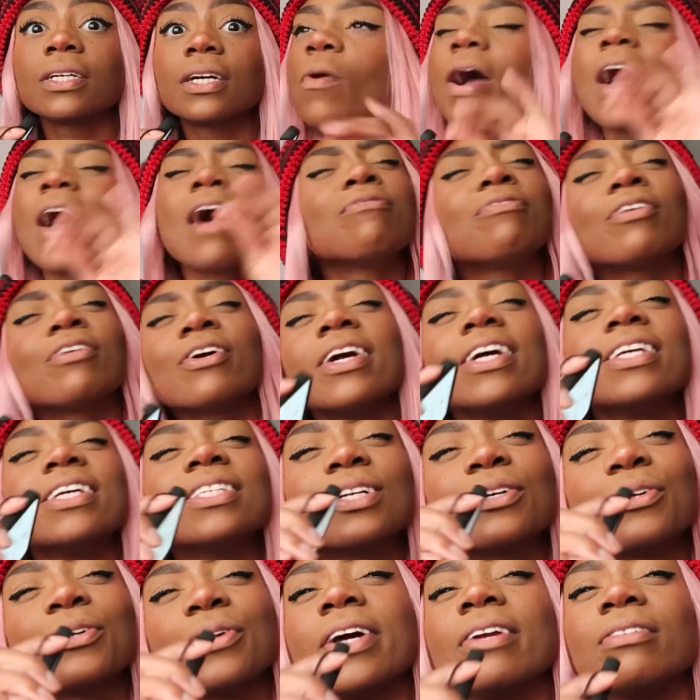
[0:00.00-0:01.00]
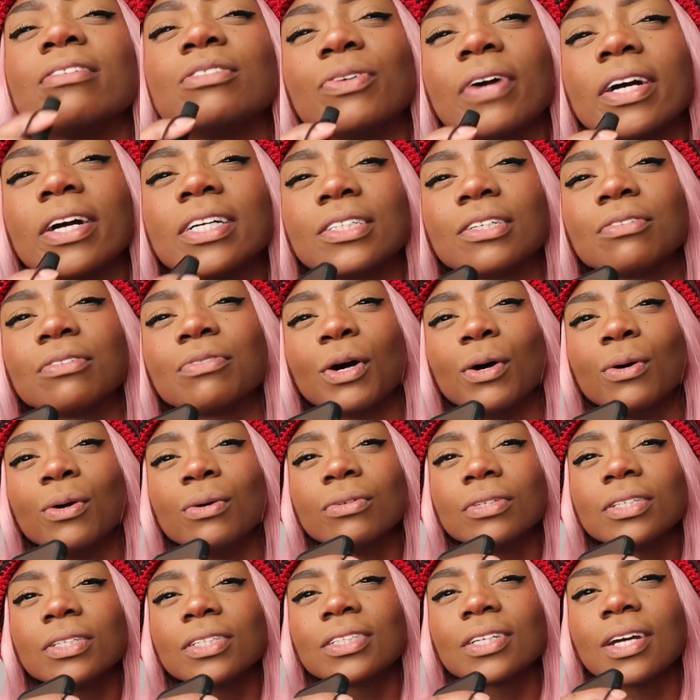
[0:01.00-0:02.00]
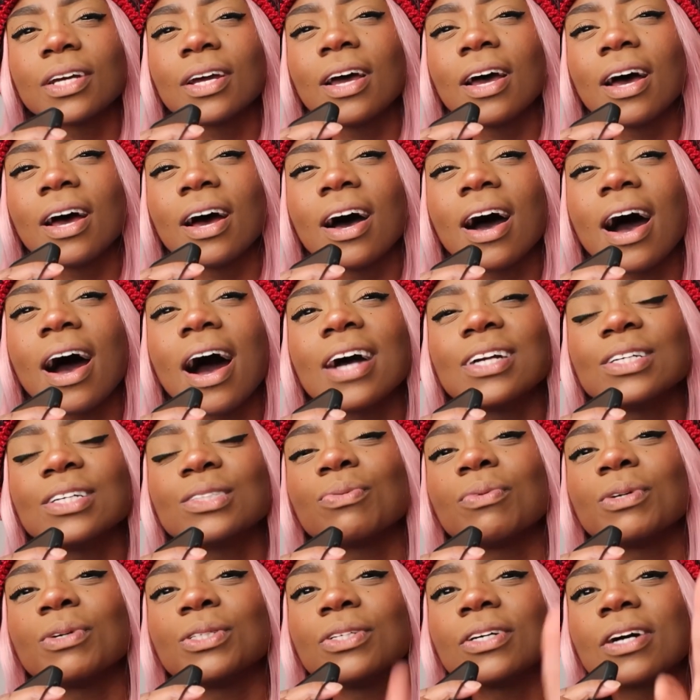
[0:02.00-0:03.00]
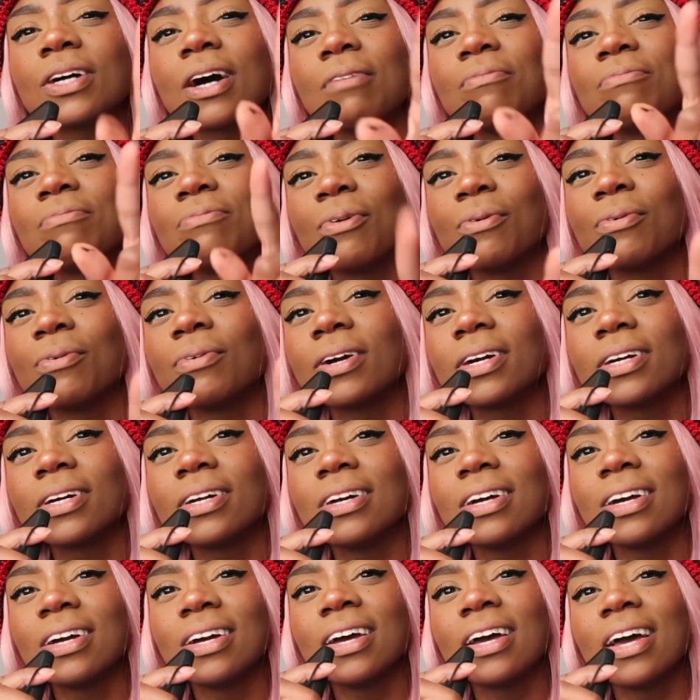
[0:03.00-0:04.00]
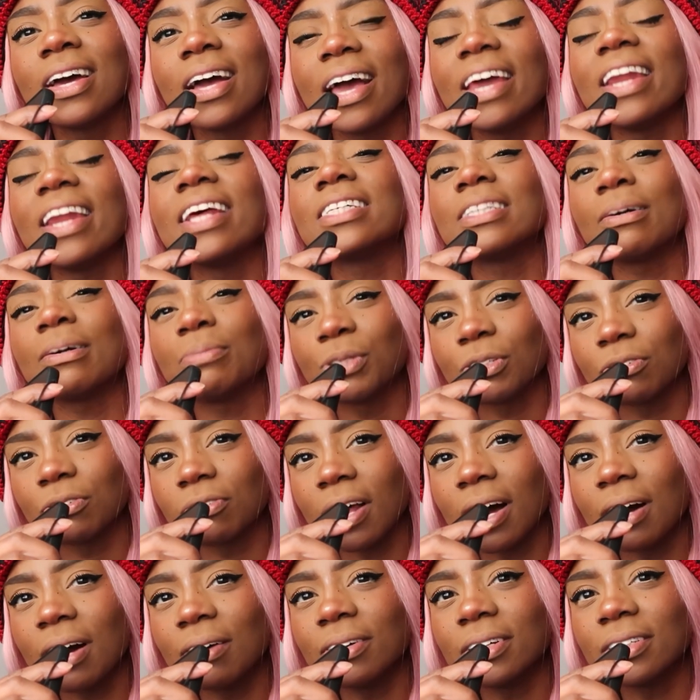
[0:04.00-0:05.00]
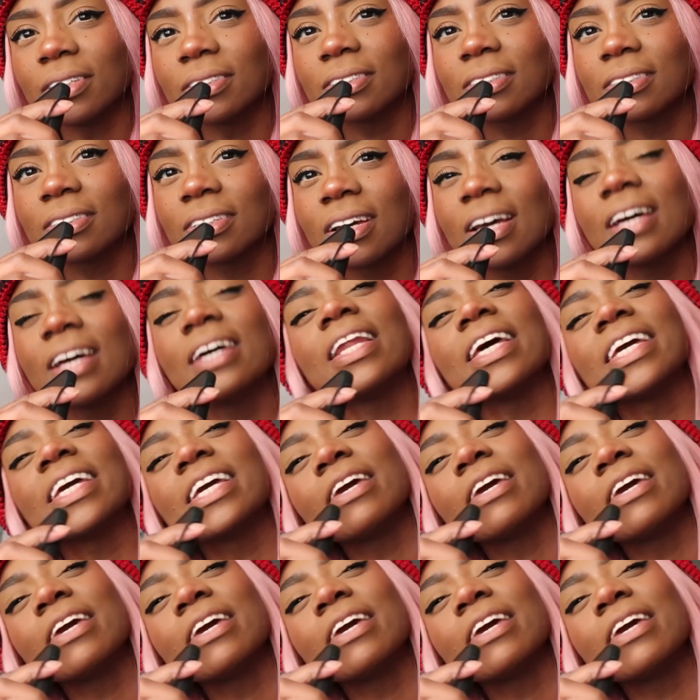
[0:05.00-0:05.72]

whoever is the creative director of Coach, I just want you to come forward and accept your flowers. Like,